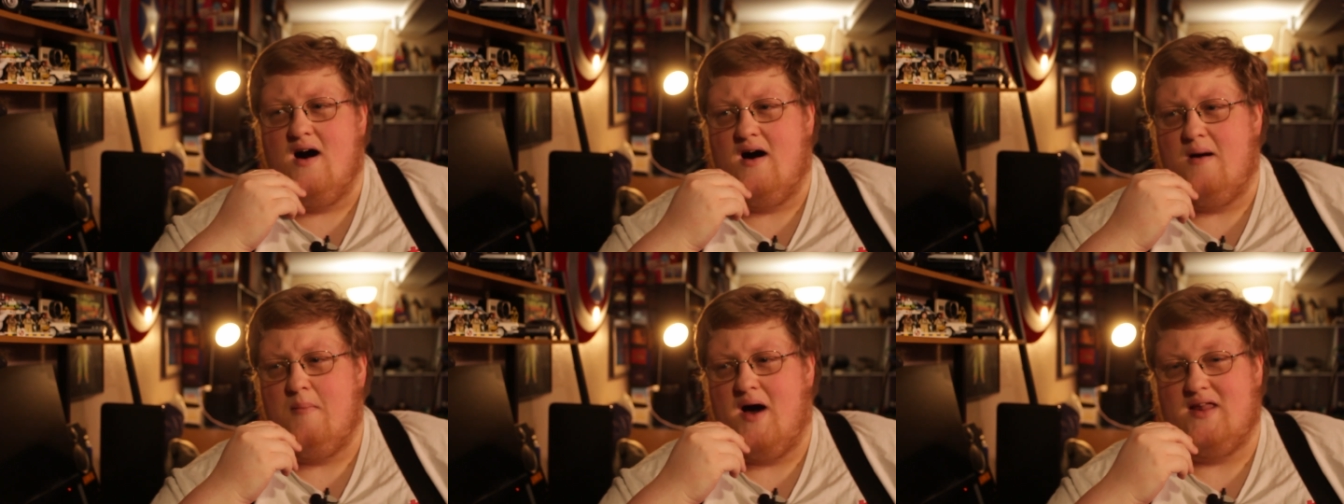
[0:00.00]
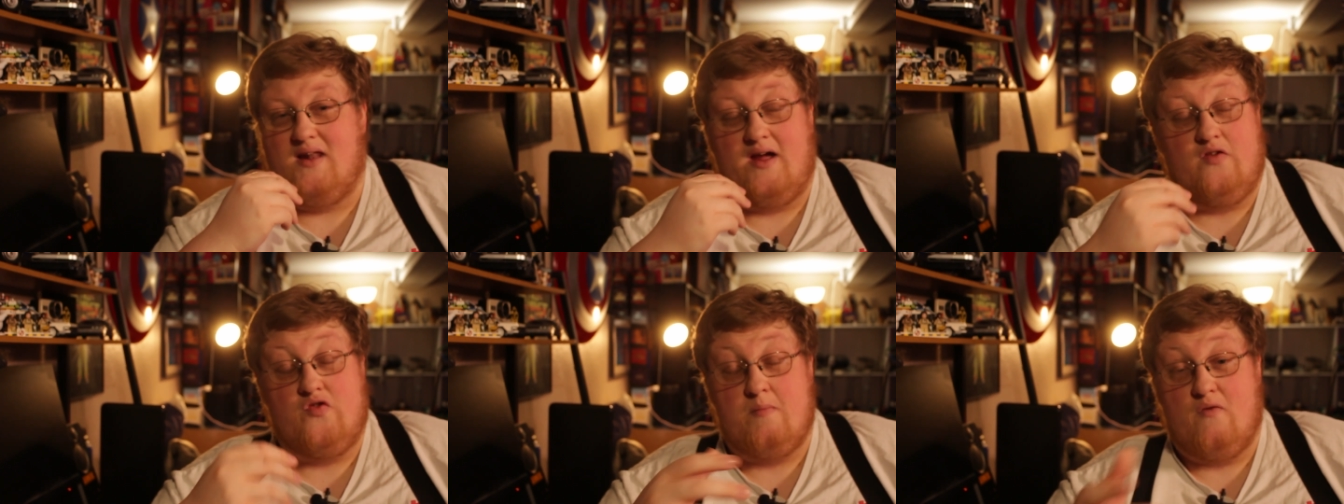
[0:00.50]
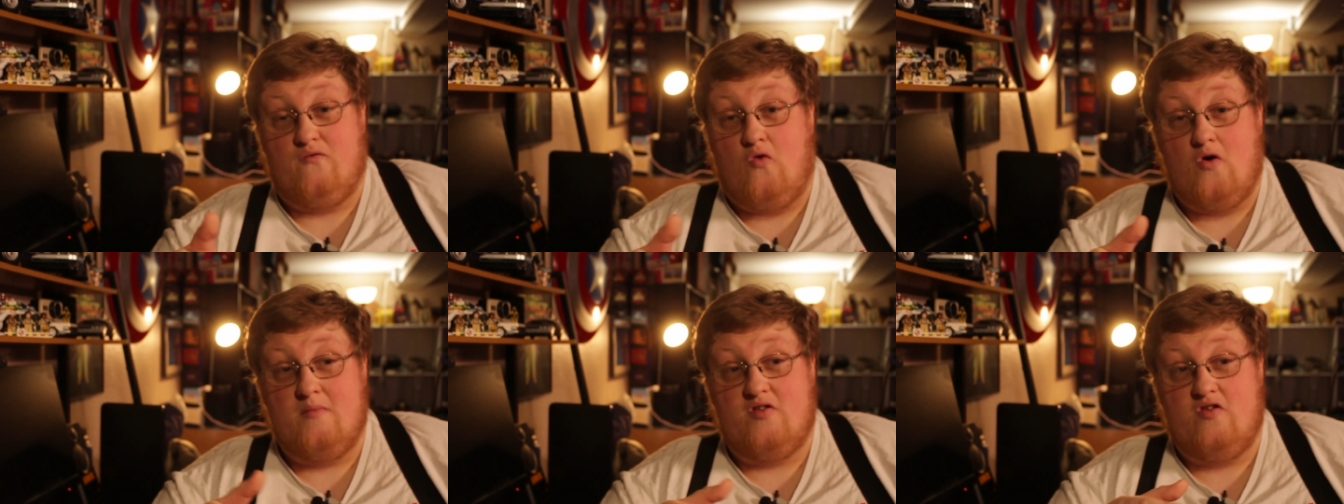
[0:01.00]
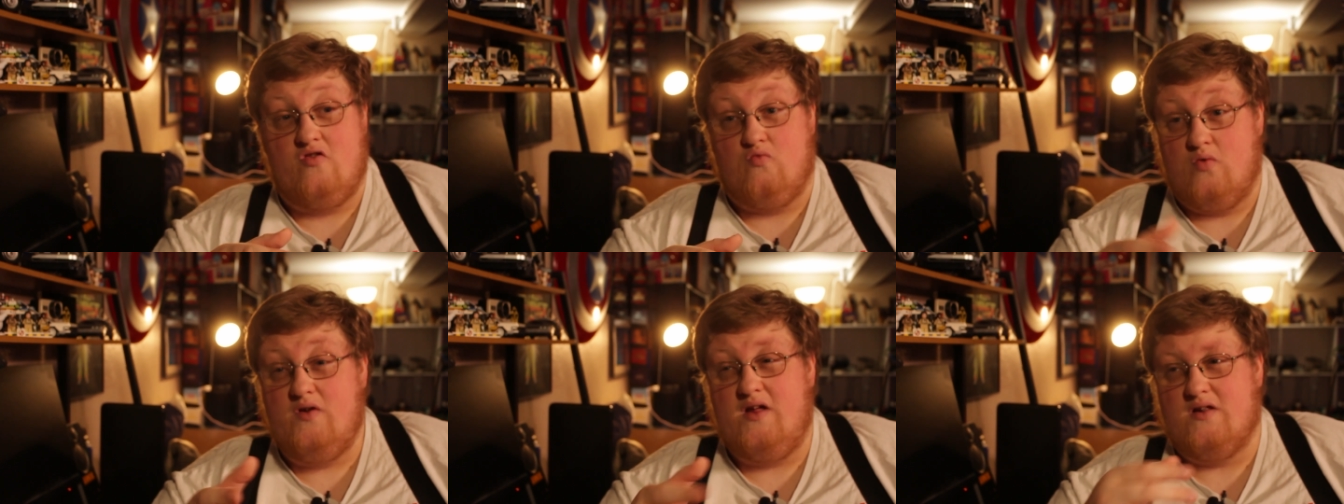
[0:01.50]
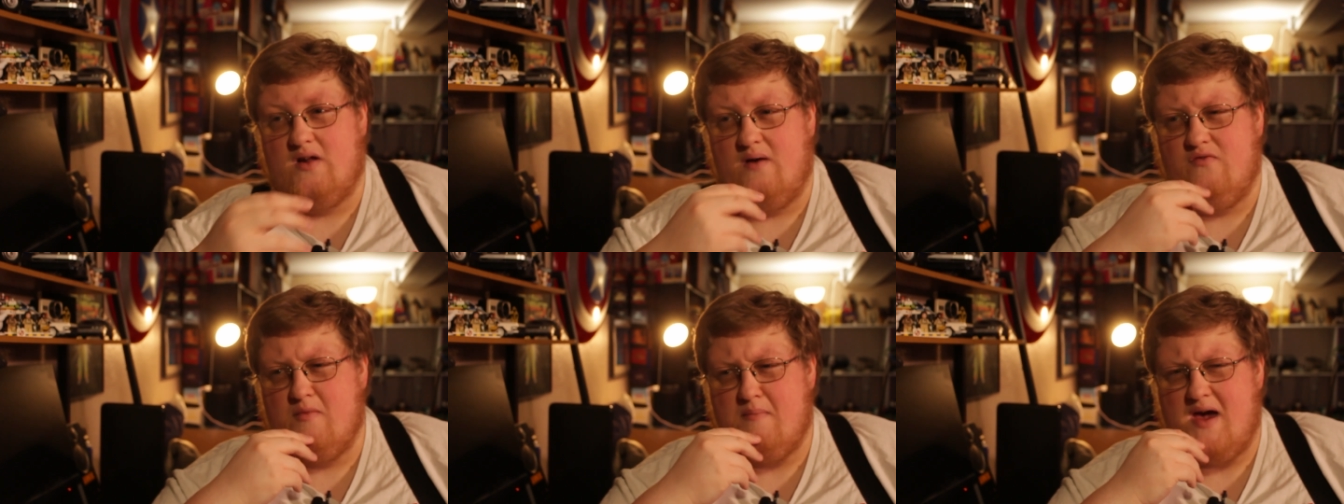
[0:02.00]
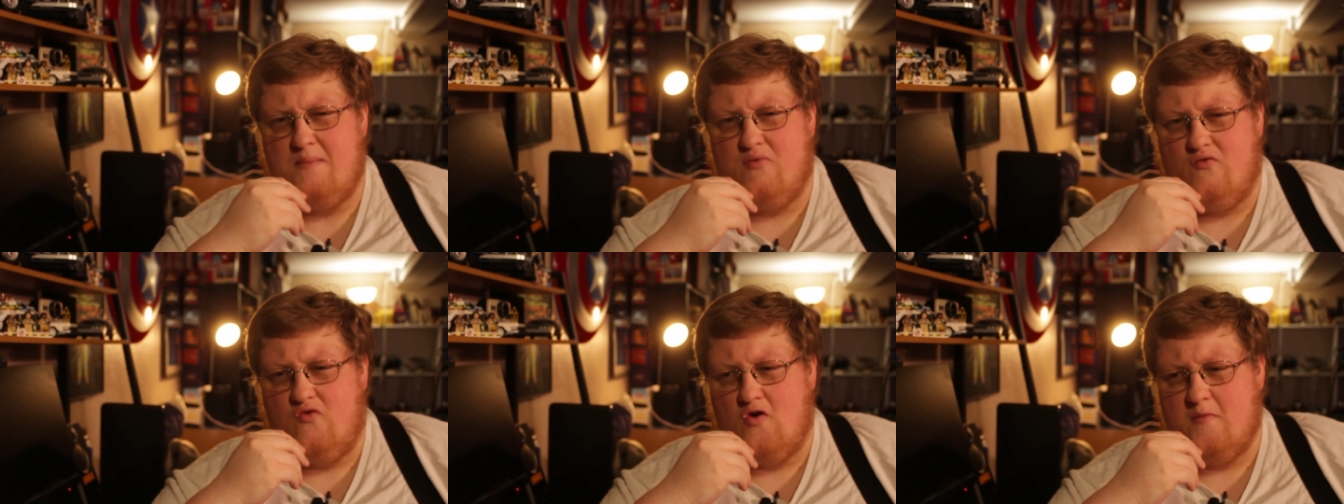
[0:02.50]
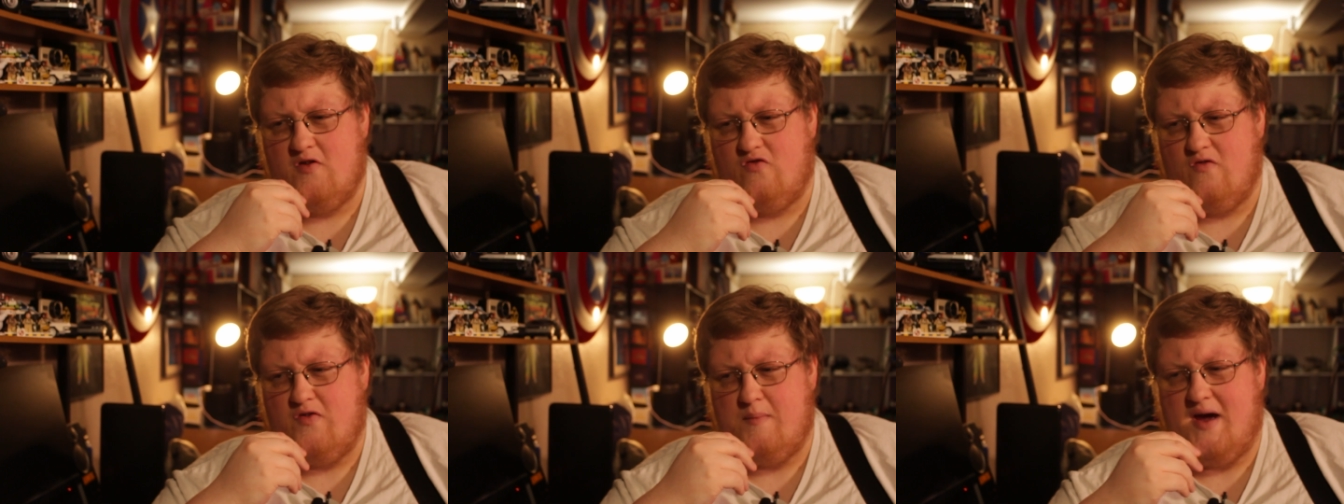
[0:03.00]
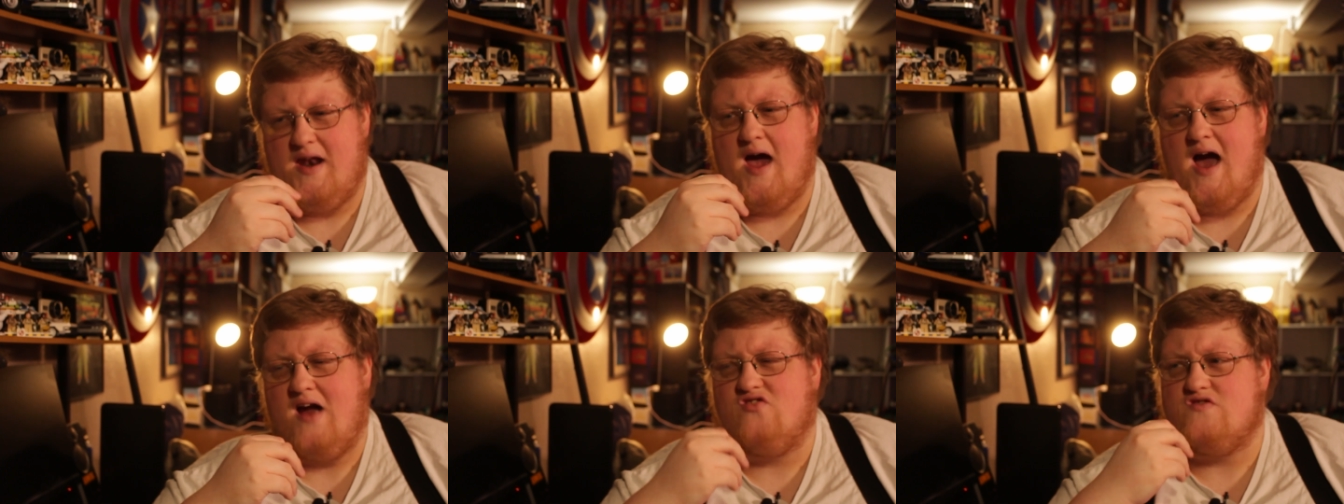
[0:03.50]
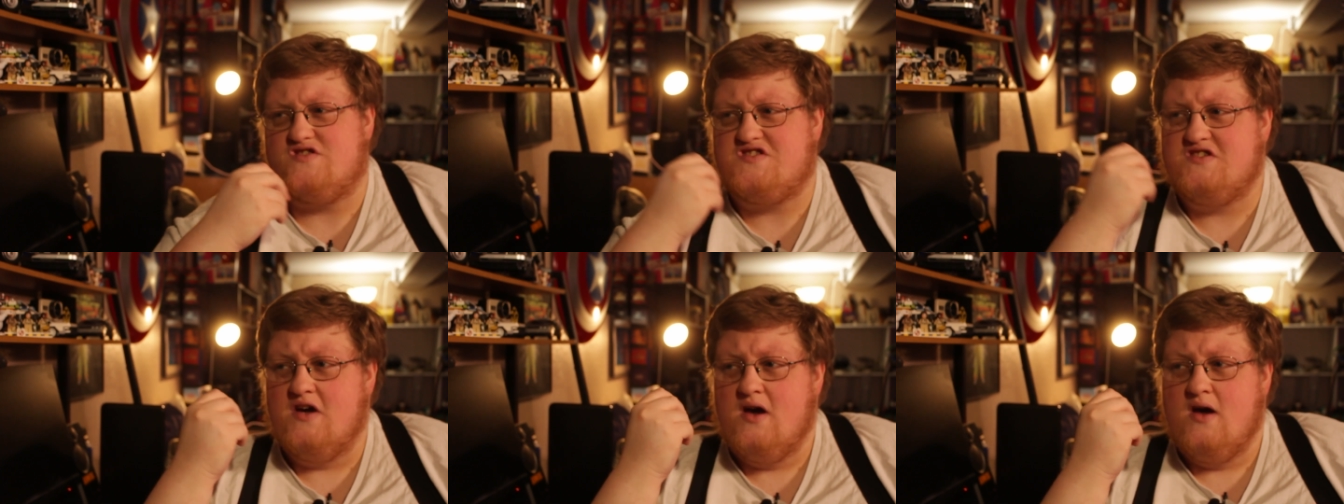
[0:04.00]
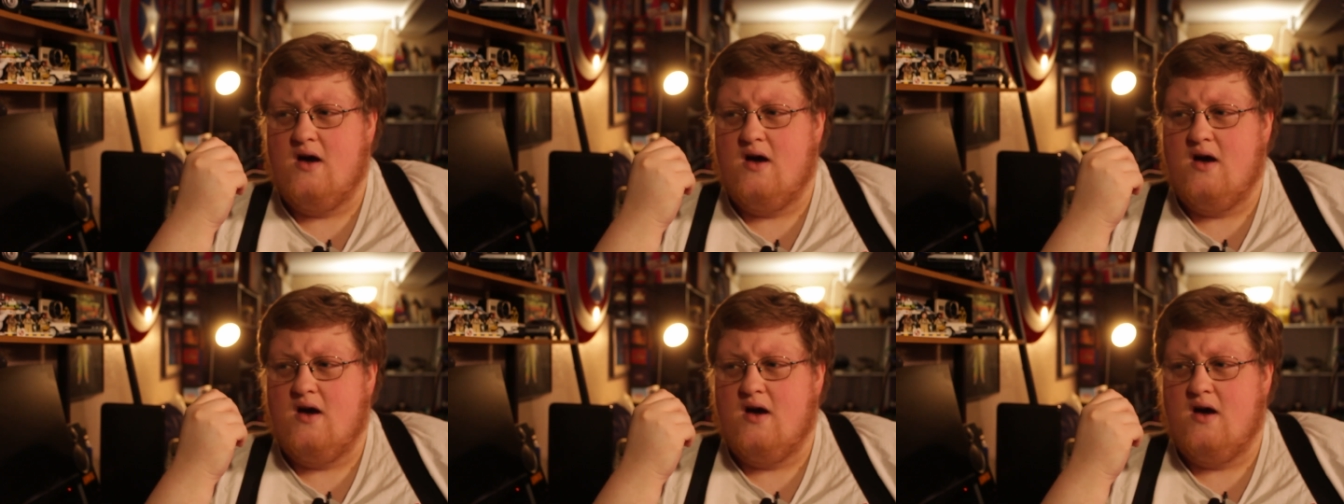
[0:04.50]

I like the performances, really love the main performance from the main actress.